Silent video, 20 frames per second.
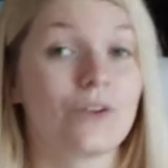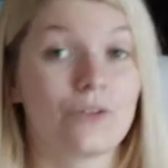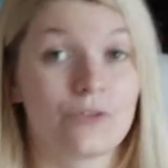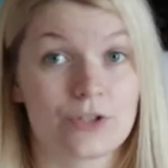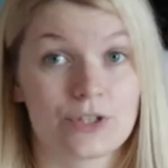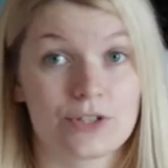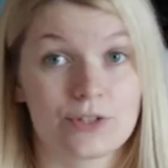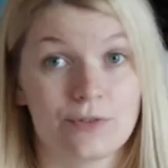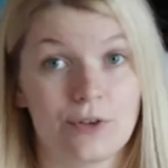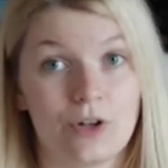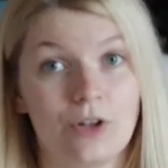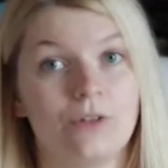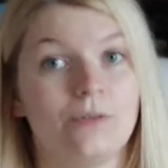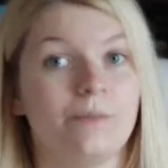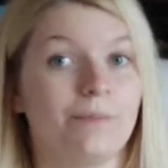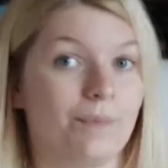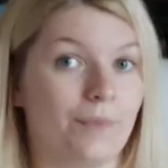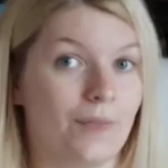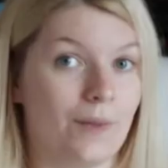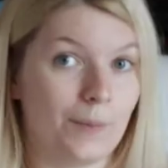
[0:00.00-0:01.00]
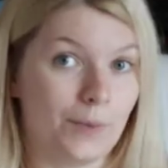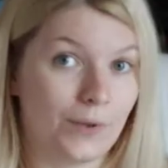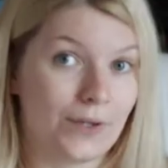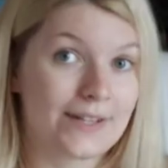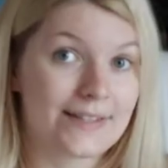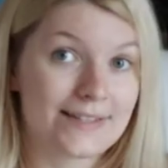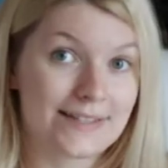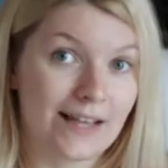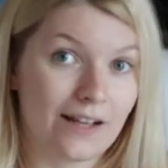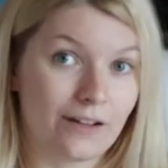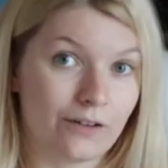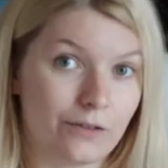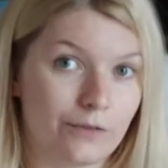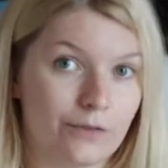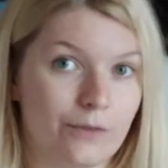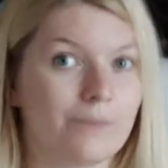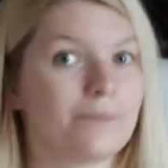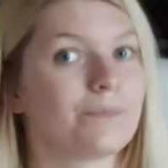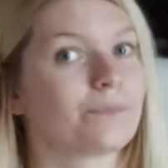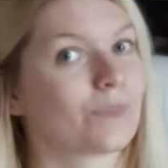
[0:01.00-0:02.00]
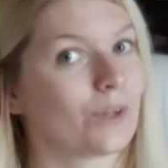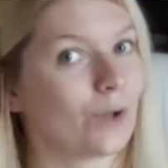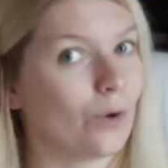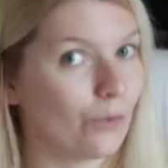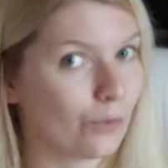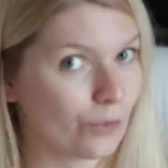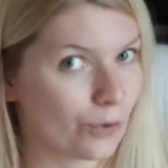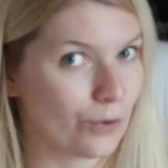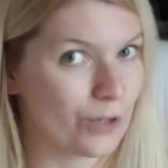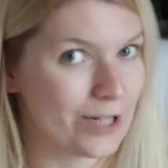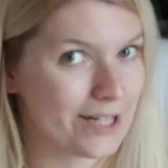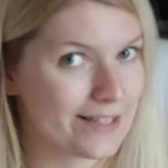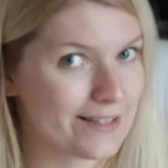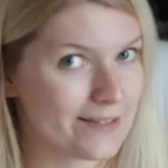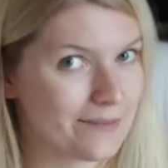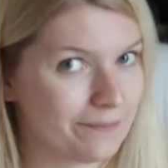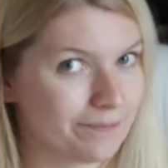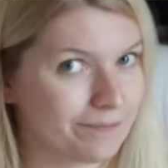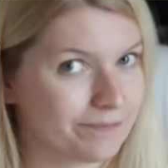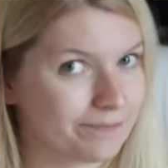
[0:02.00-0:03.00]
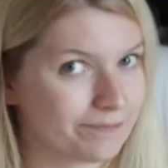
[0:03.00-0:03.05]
first of all, the book itself, of course.